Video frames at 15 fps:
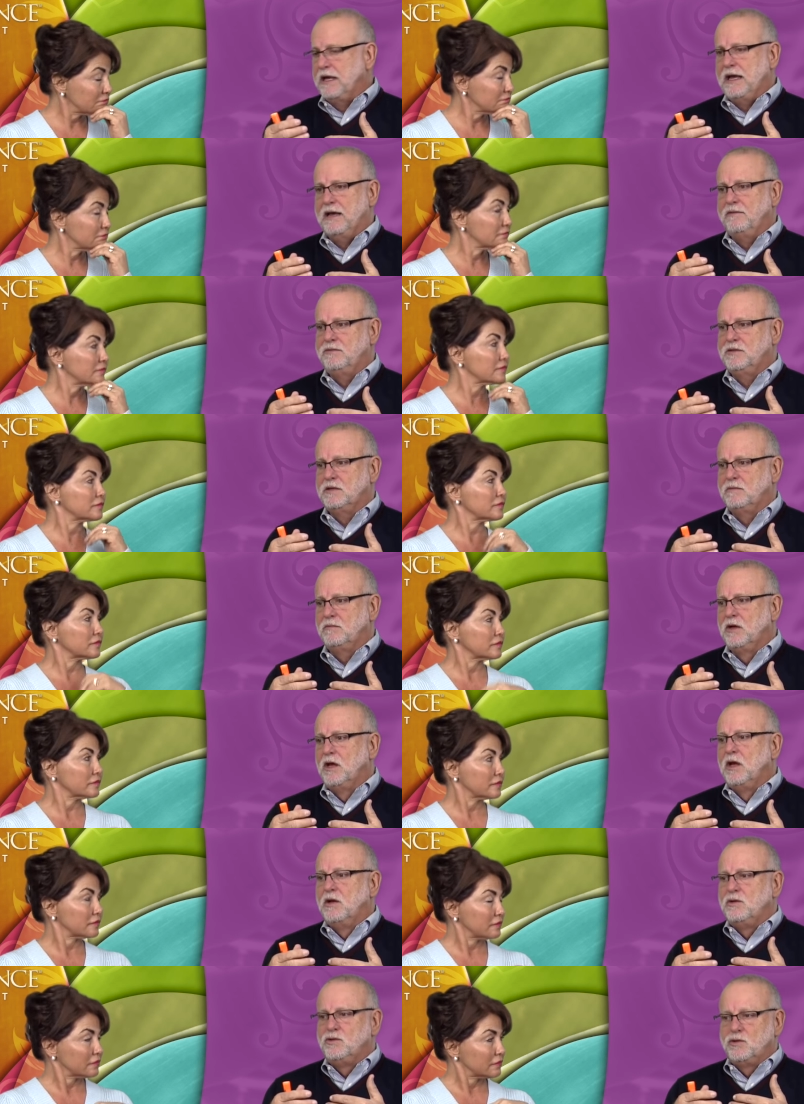Speaker 1: they have some
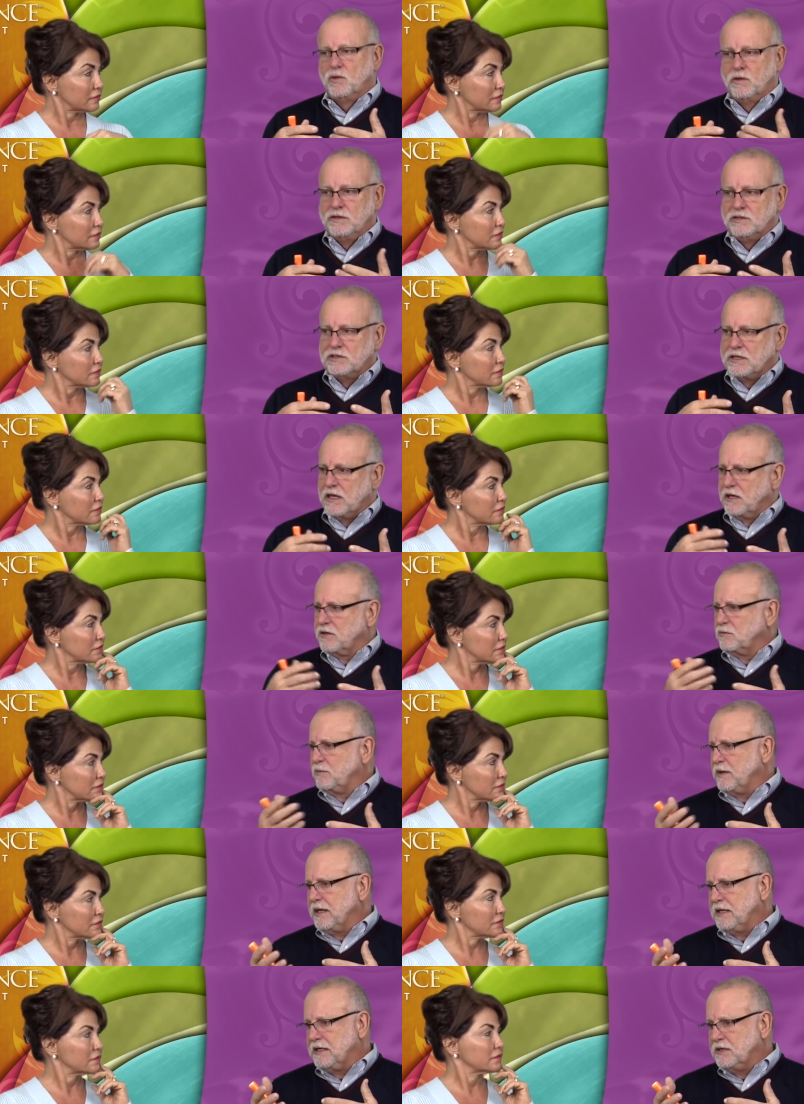joint and
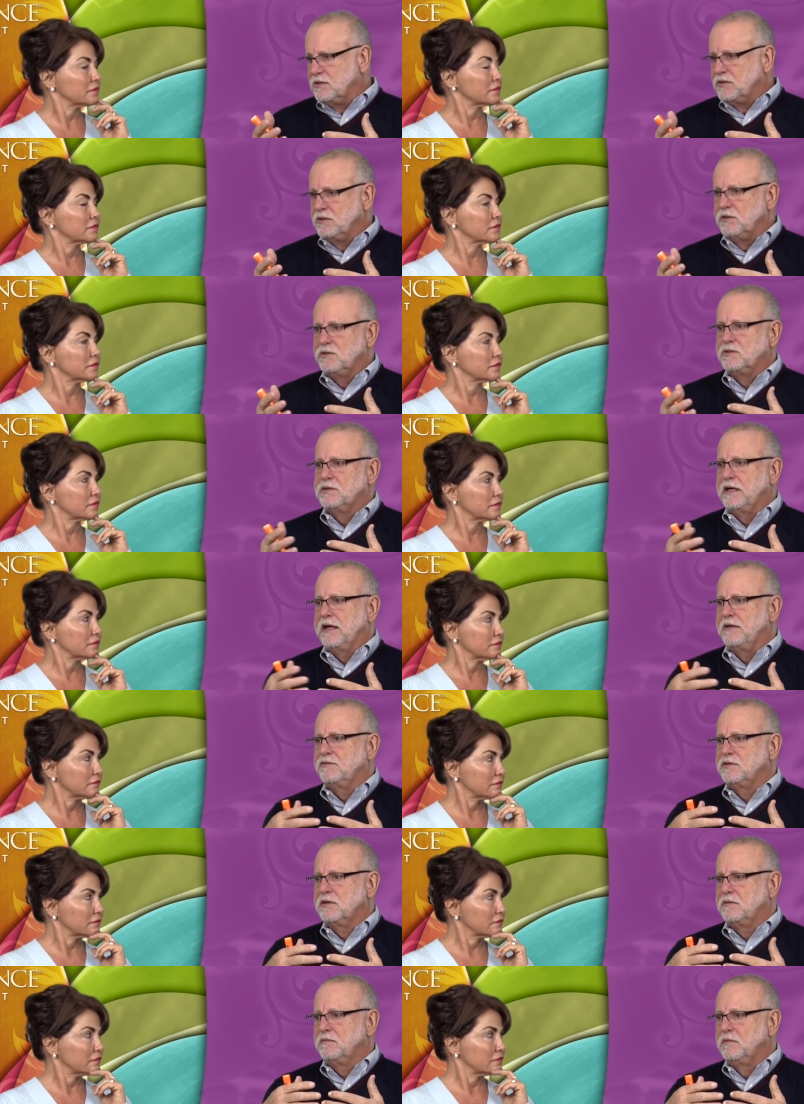skeletal pain issues, they
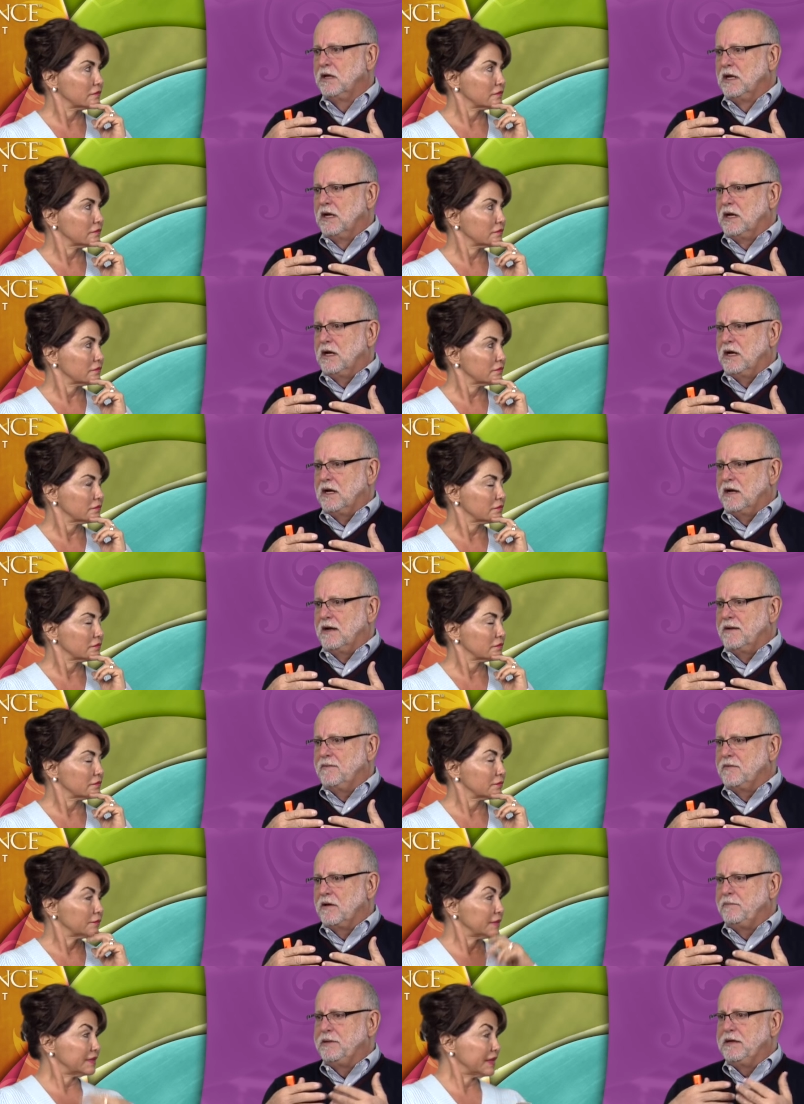have some.
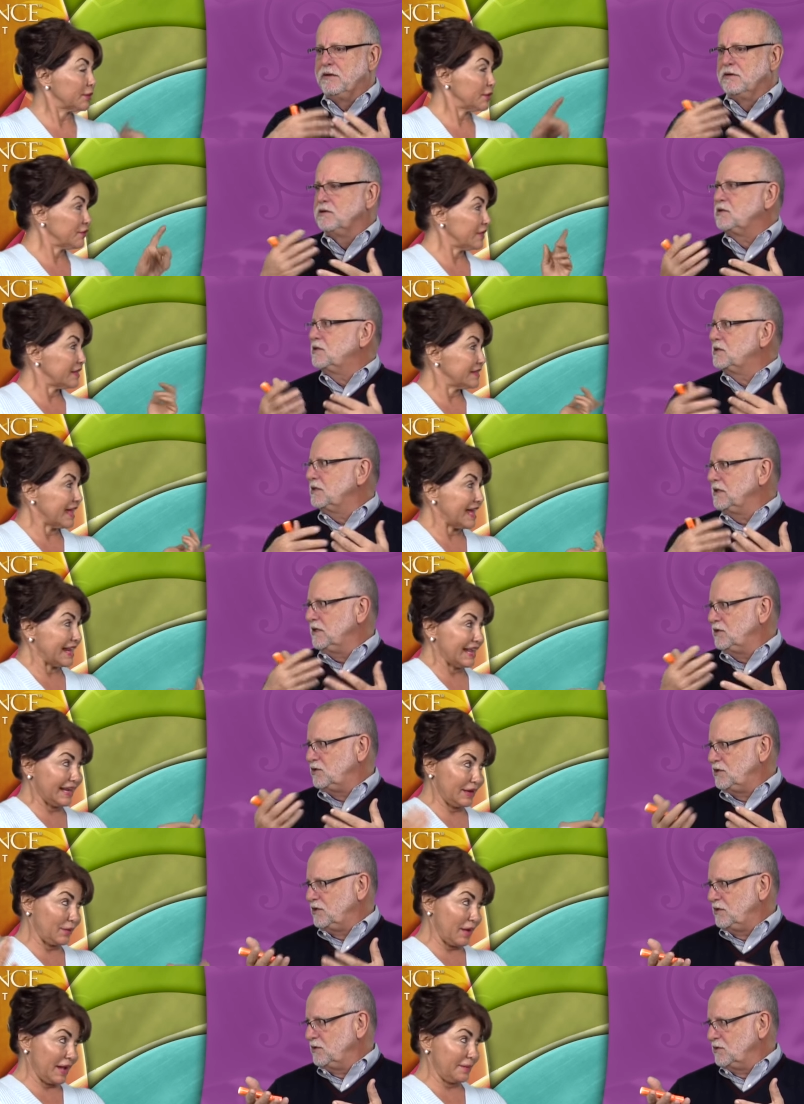Uh, but they would have had that
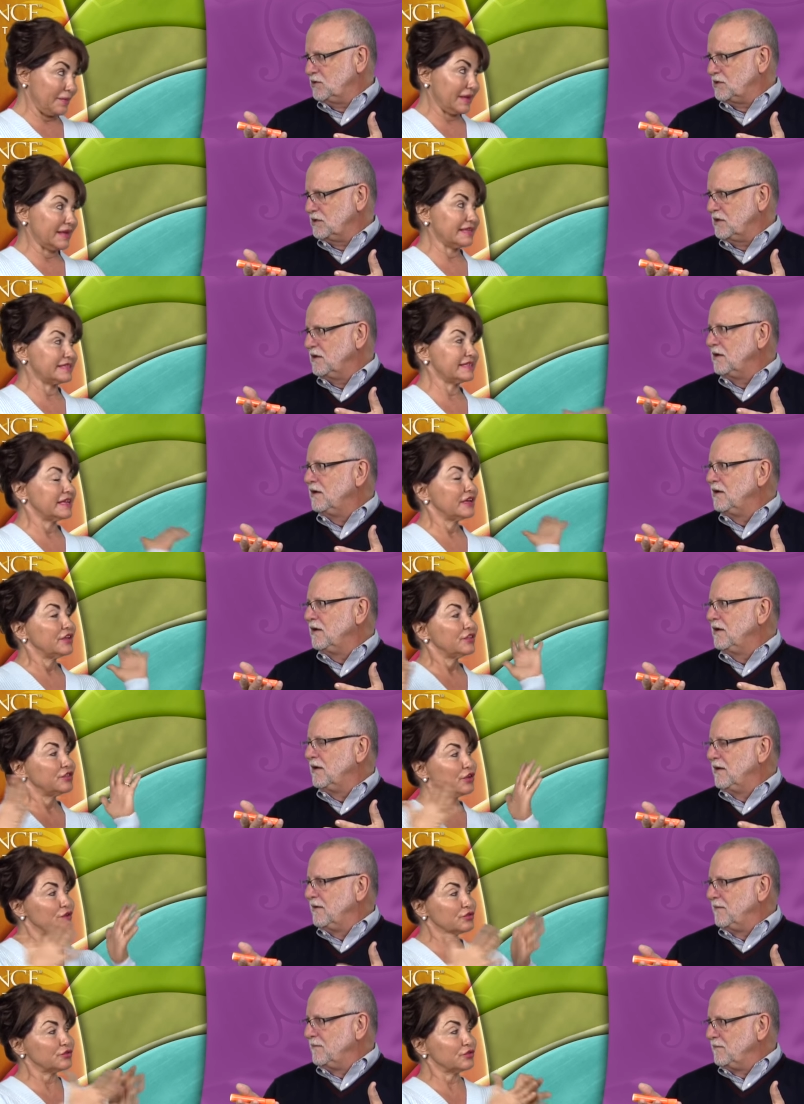issues. anyway
Speaker 2: because
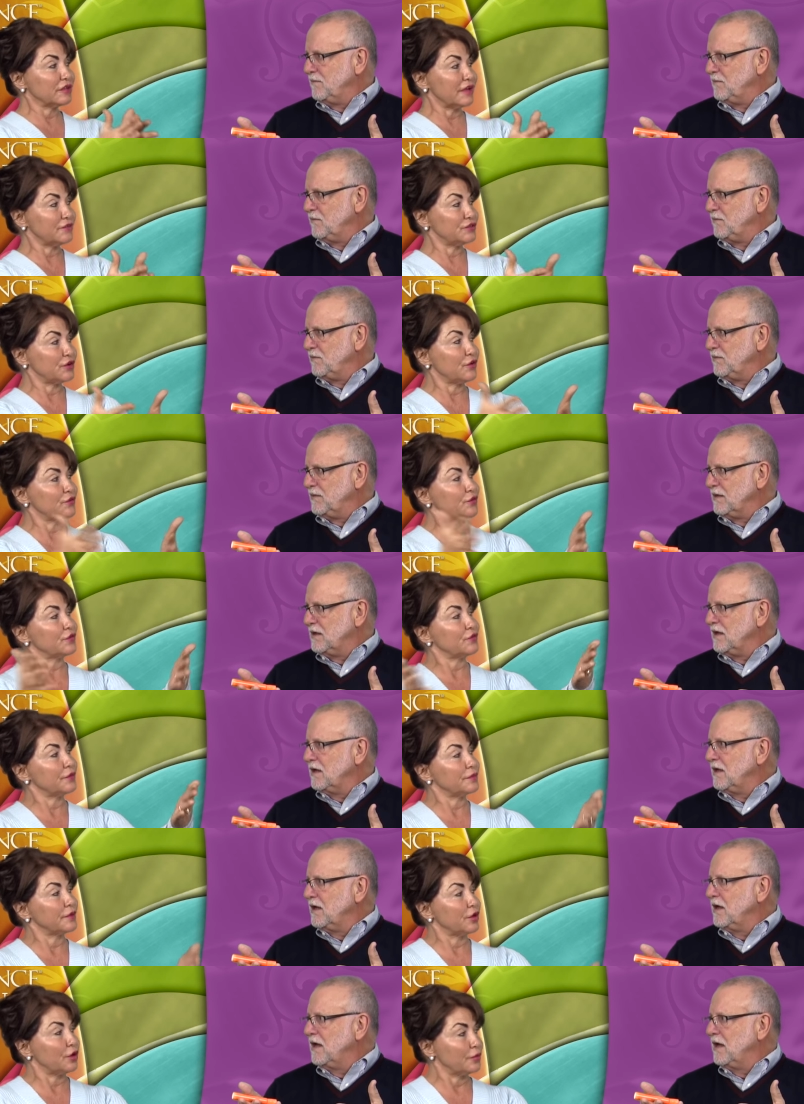those are left over
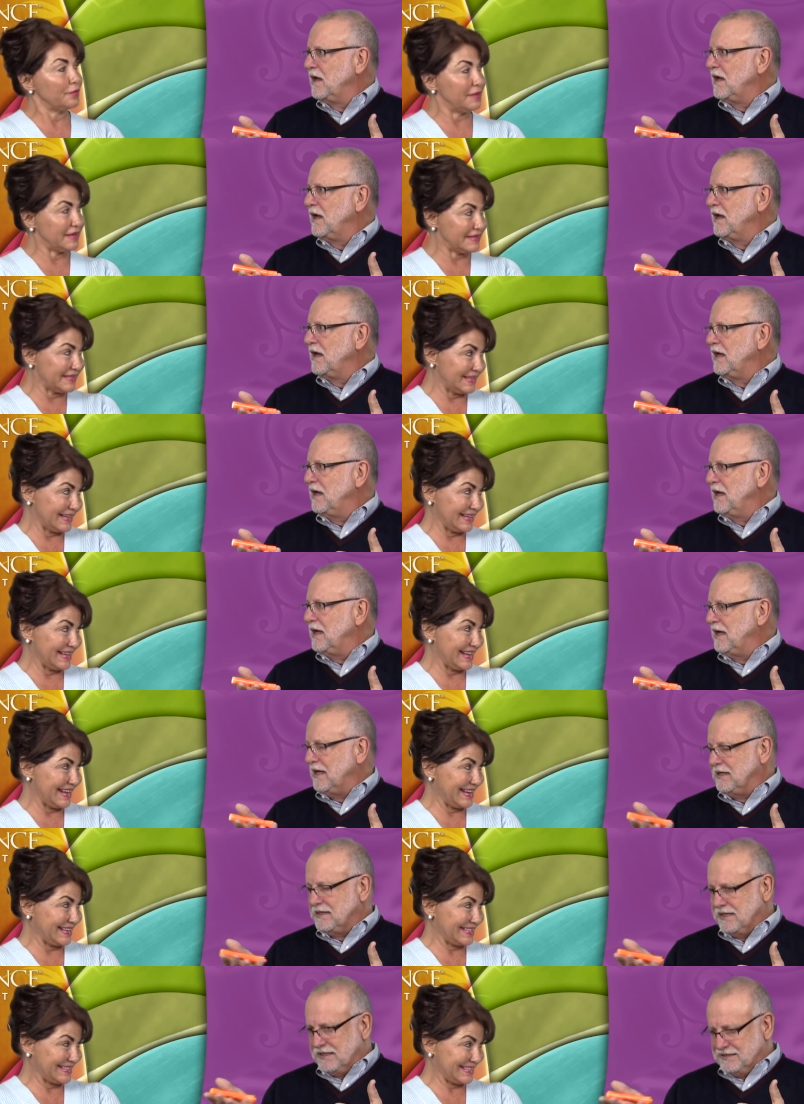from their obesity
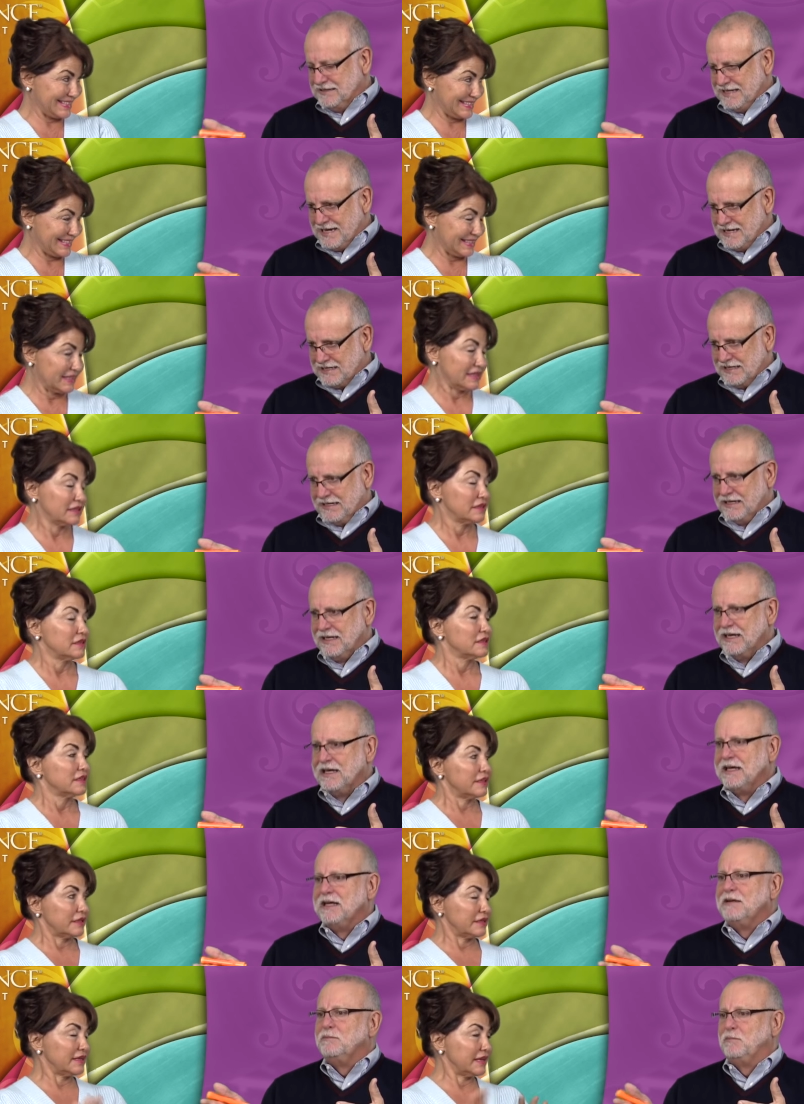days. E-
Speaker 1: exactly.
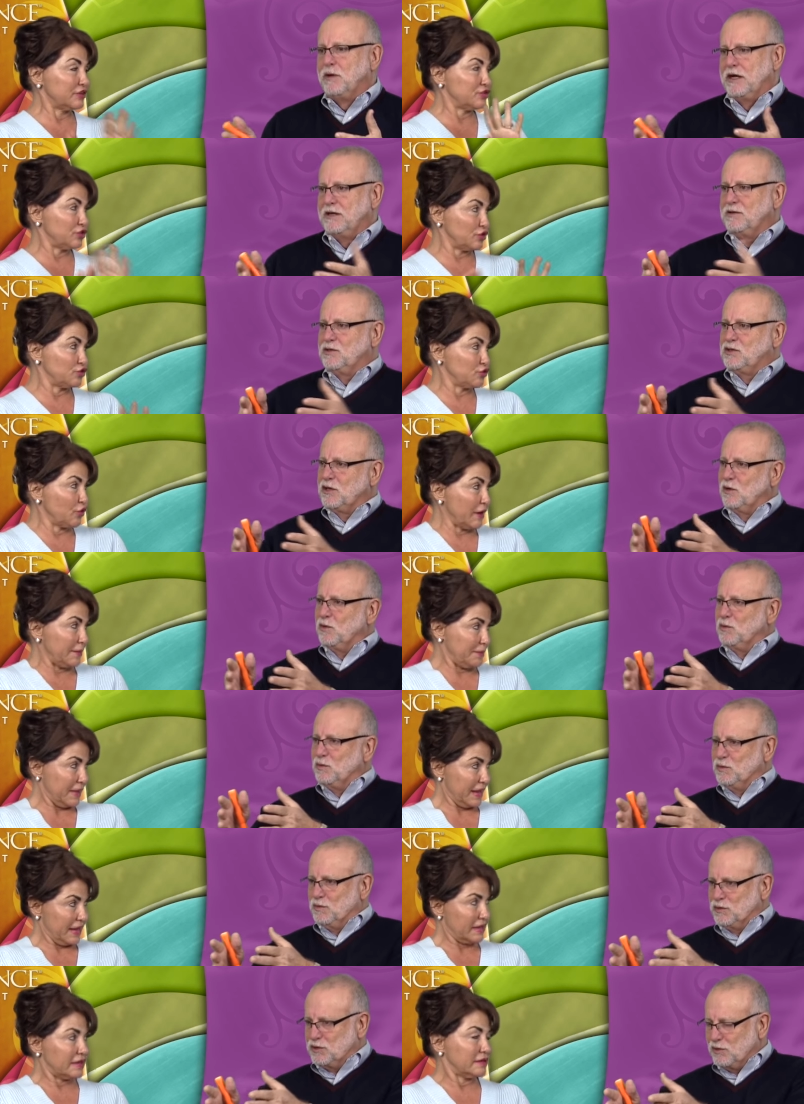The, but the joint so,
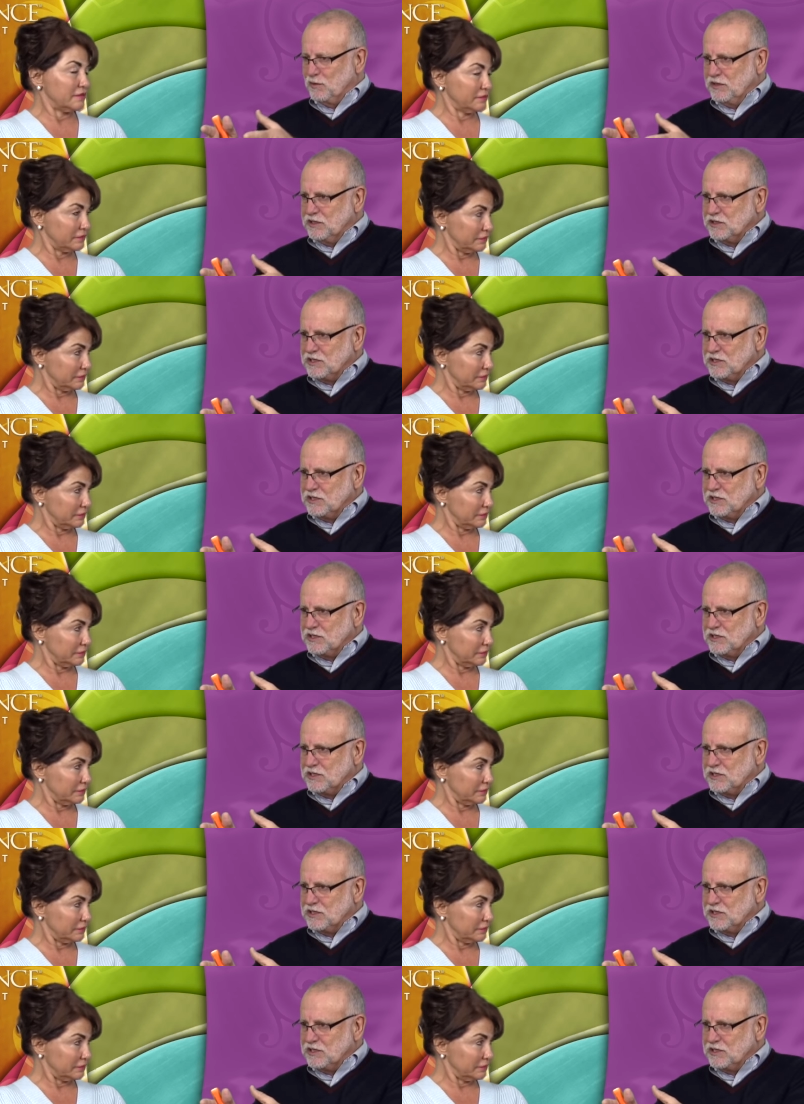pain. So we